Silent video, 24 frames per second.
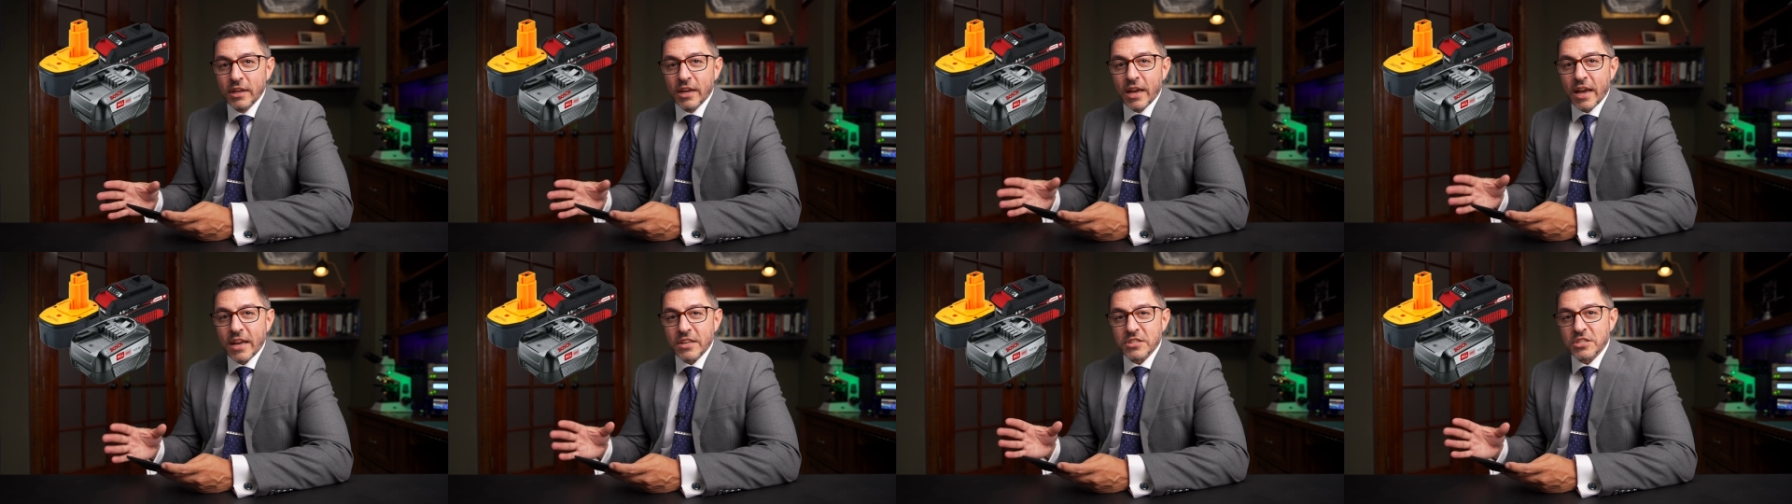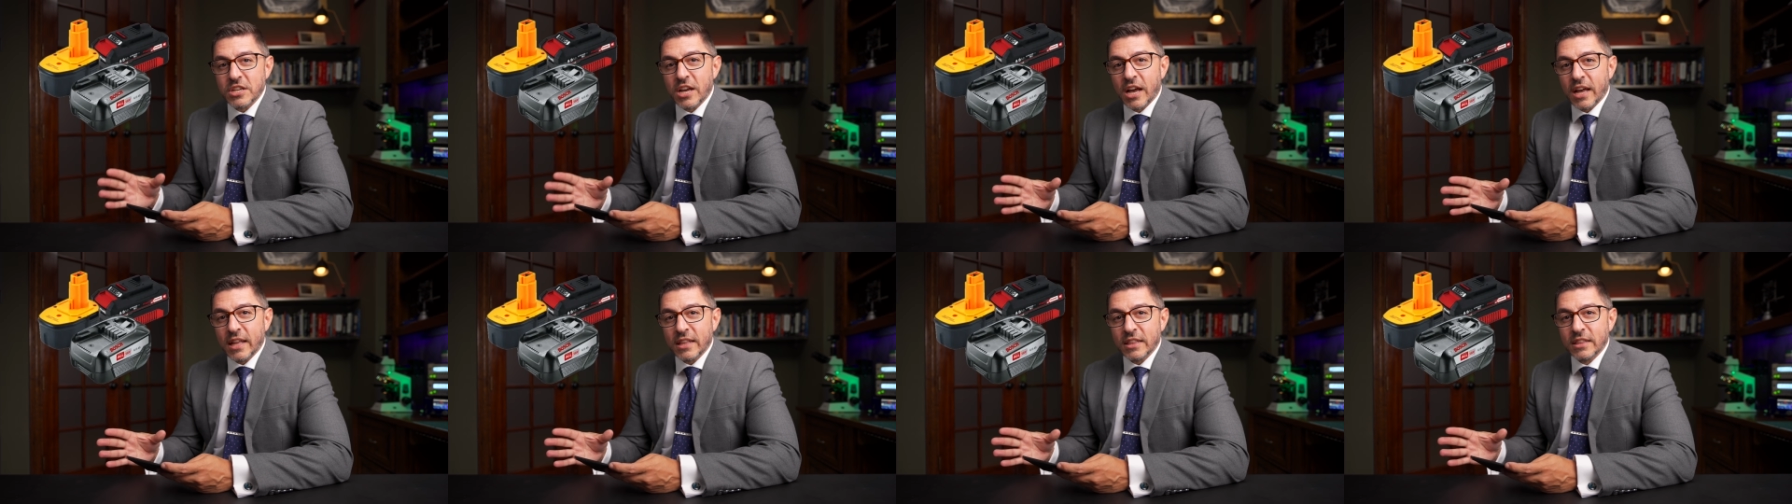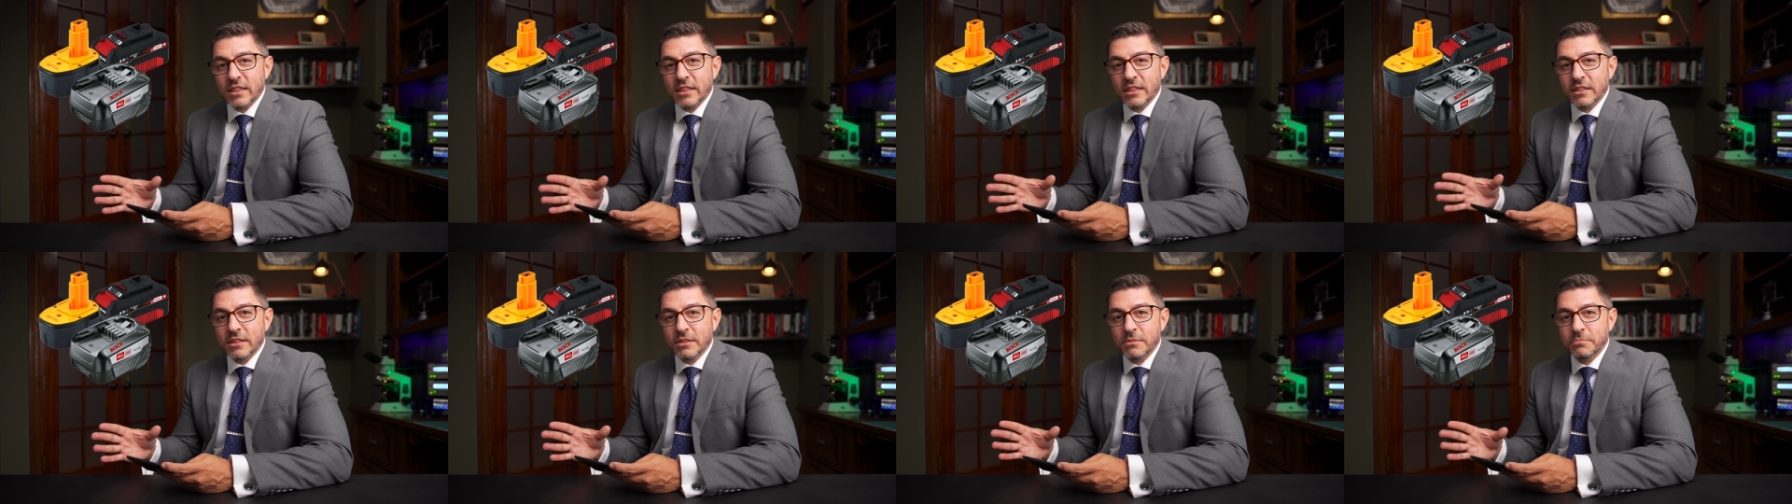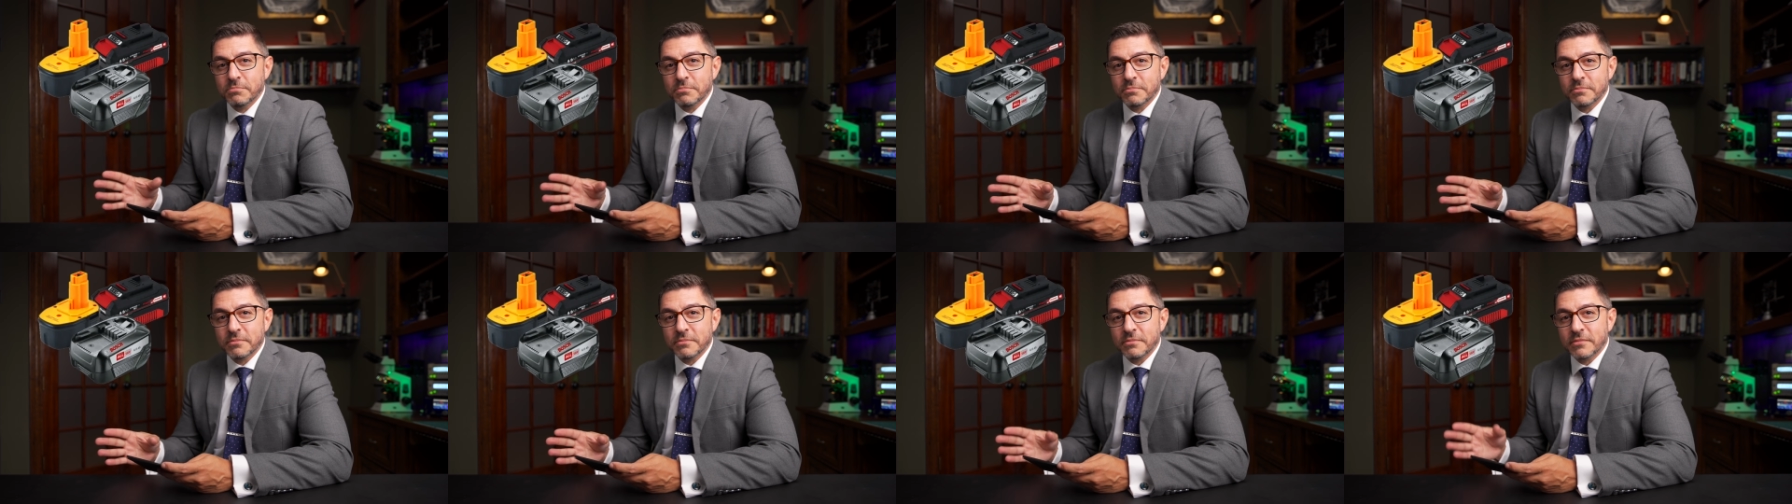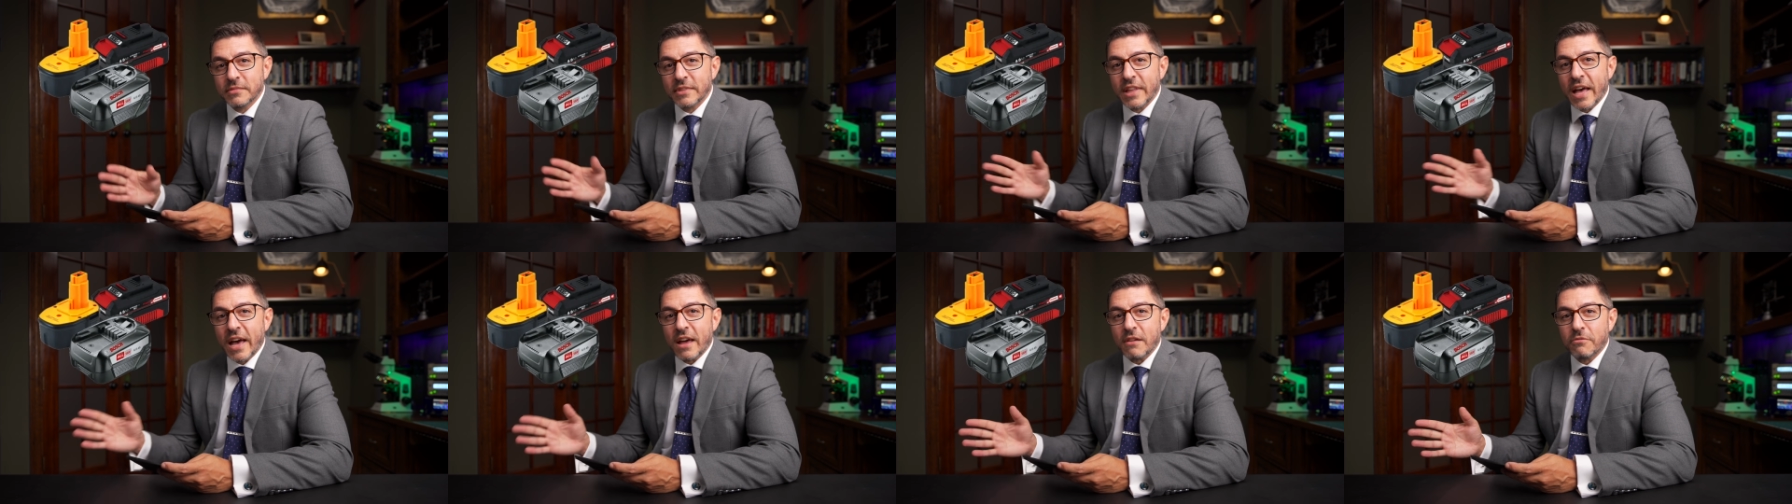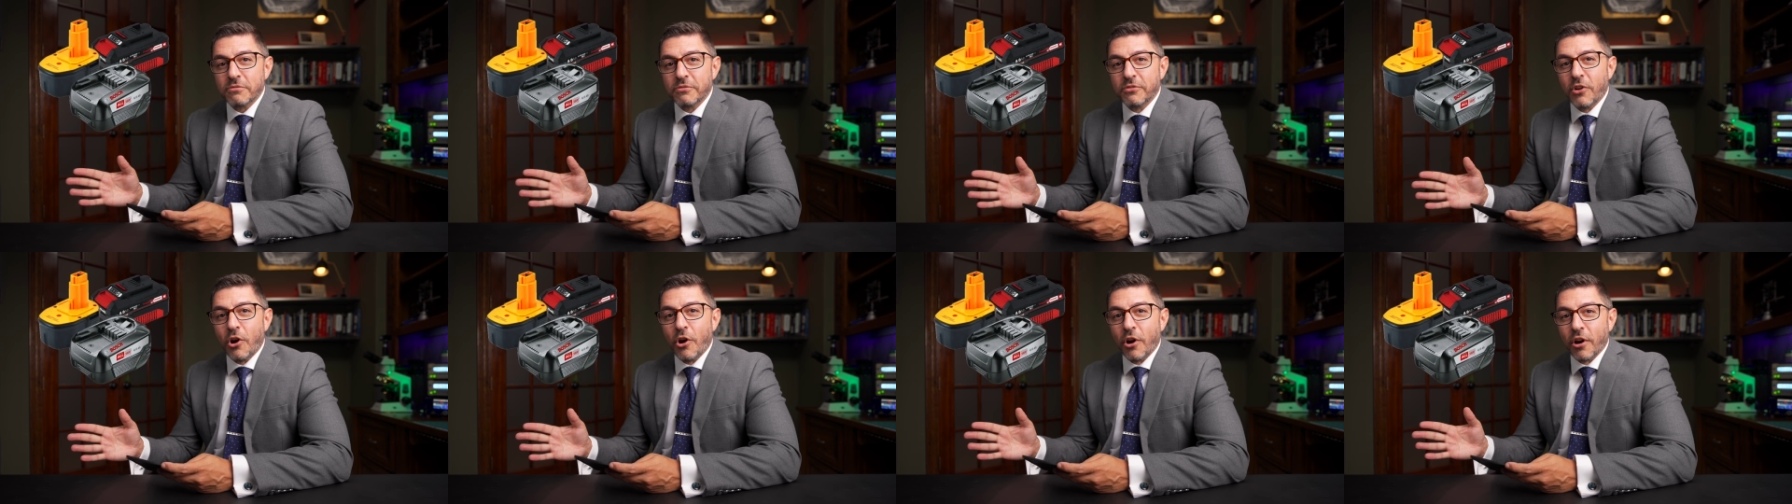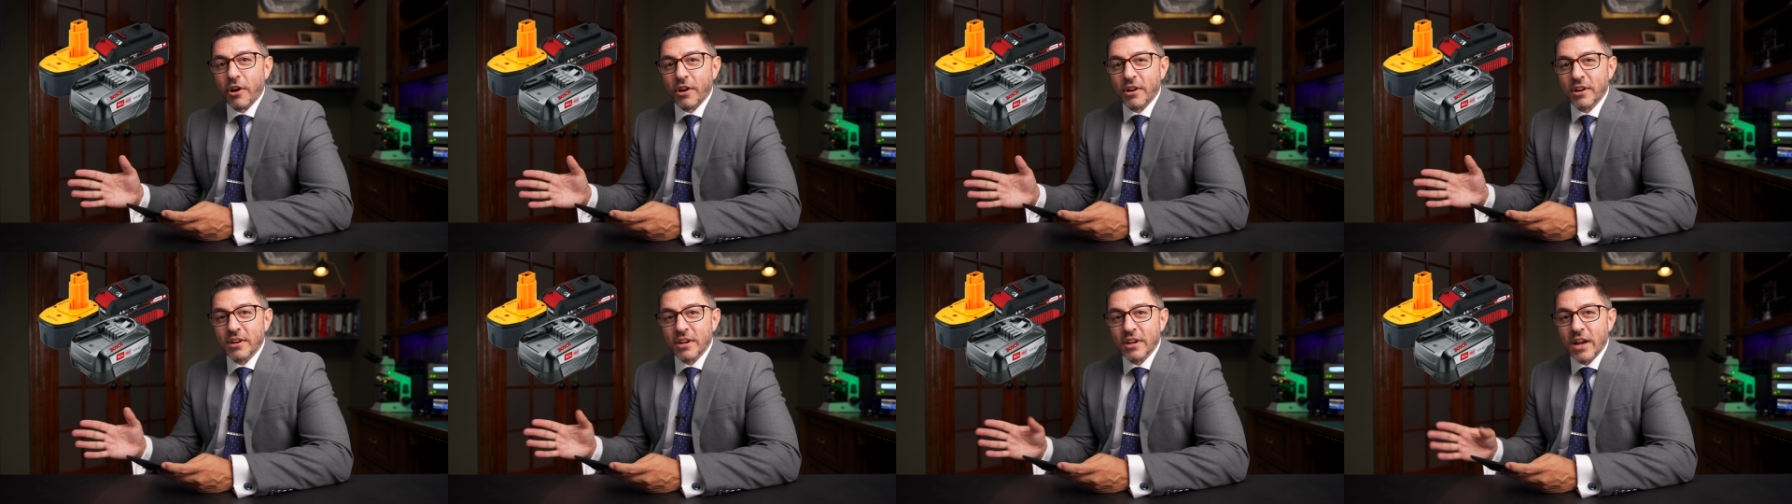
has gotten that far.